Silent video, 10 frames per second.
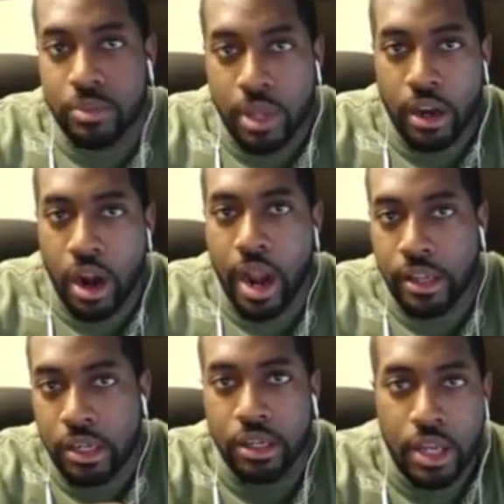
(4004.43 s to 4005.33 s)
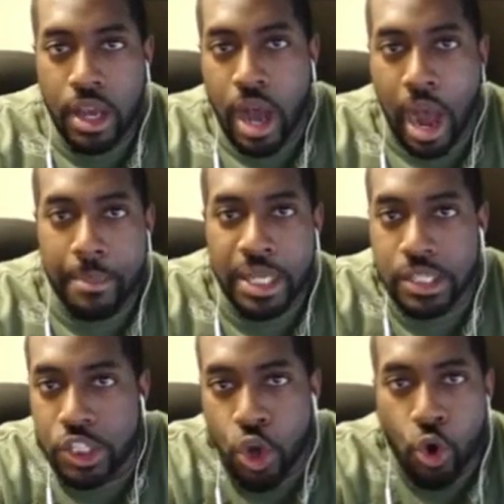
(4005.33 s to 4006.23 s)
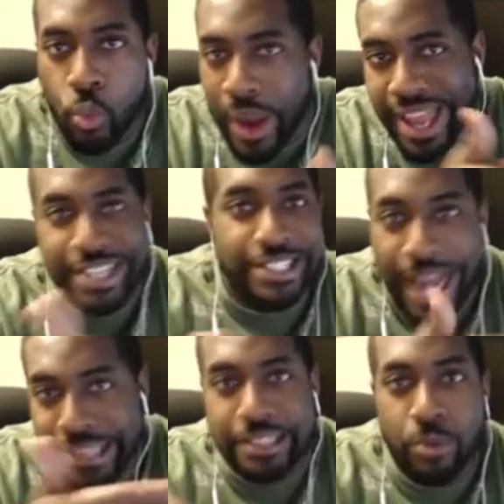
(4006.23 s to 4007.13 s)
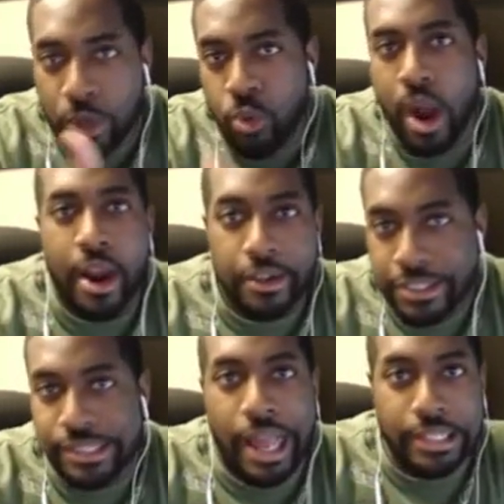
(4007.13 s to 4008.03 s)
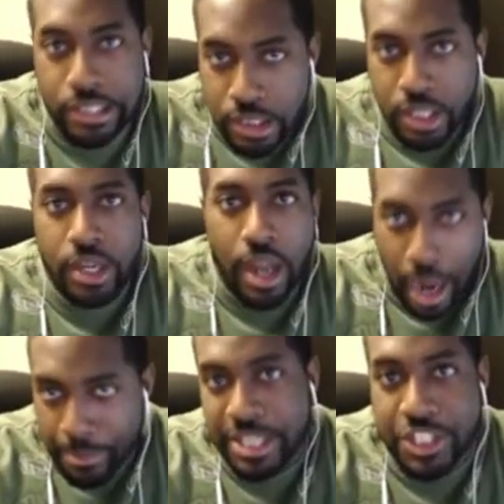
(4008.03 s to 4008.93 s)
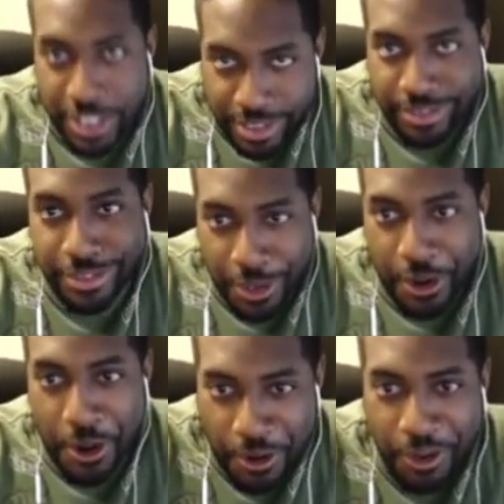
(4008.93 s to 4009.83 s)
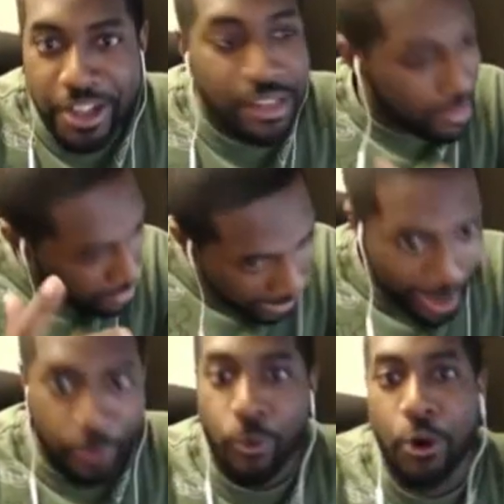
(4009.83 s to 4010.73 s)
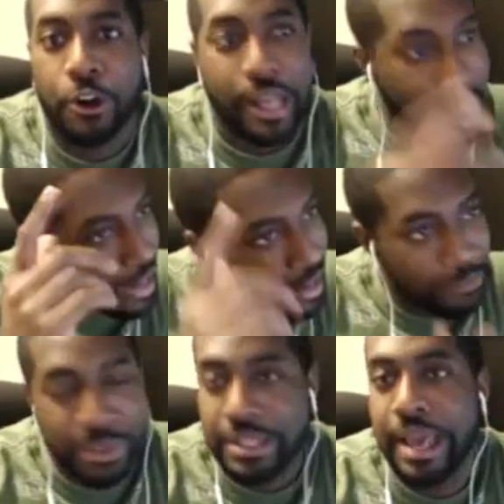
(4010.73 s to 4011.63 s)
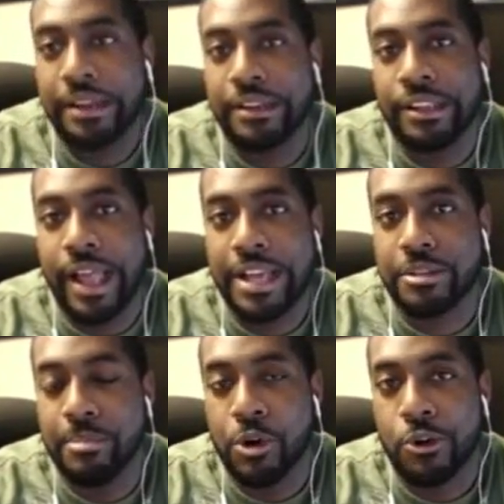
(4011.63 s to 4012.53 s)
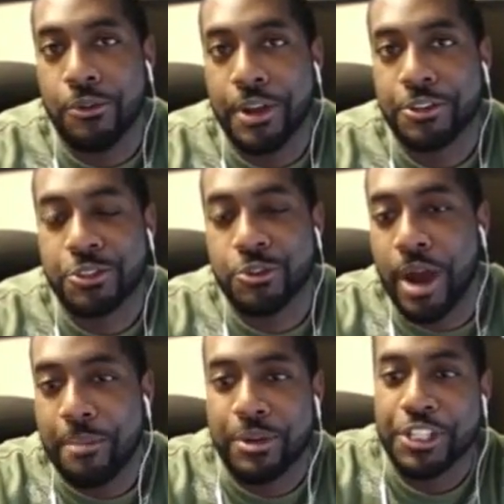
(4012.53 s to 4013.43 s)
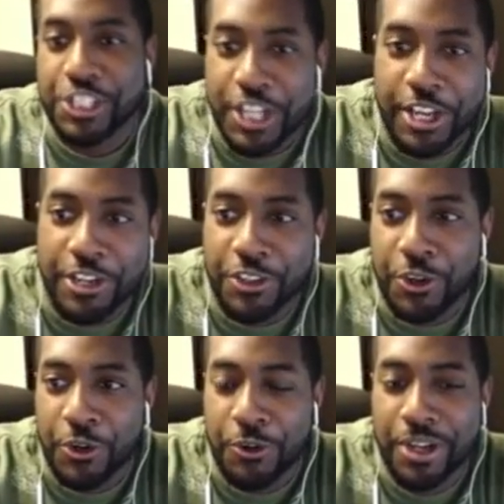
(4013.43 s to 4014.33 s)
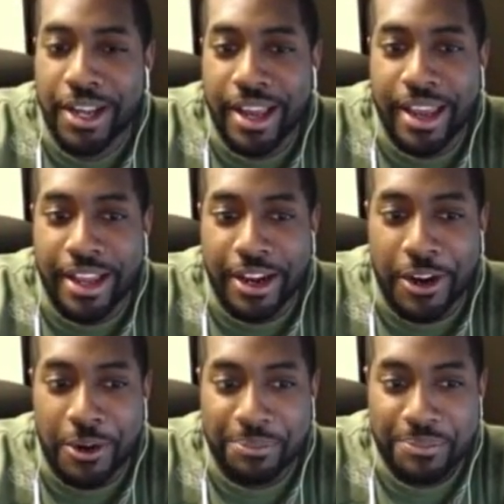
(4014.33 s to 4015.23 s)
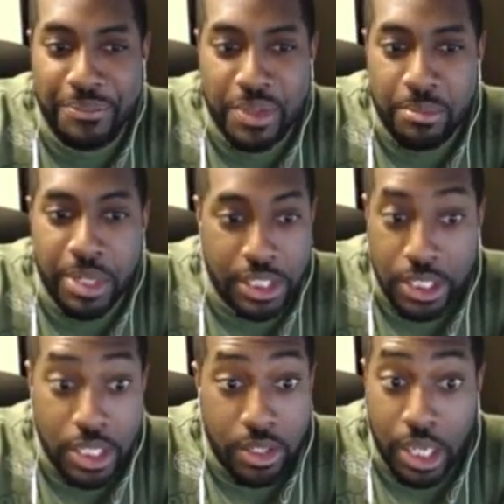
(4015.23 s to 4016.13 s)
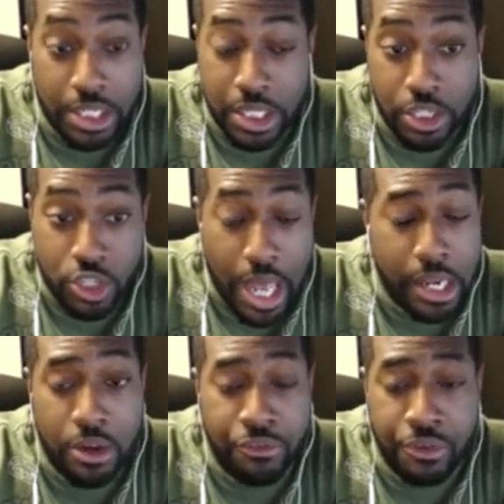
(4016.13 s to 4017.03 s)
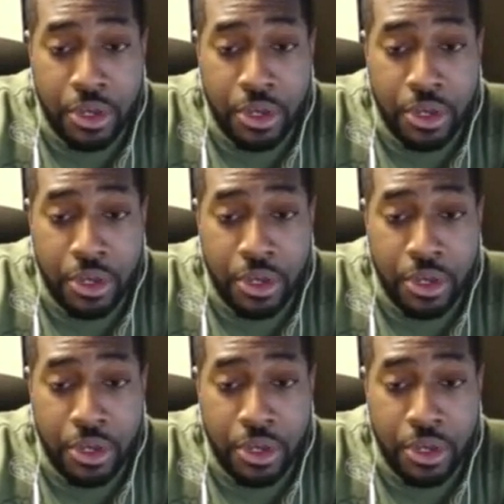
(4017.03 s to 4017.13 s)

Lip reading: just want like, all right, look, I'm eating this whole wedge, not the required slice. How much is it? That'll work. And put that glass of milk on there too. I appreciate it. And but like I said, there's a lot of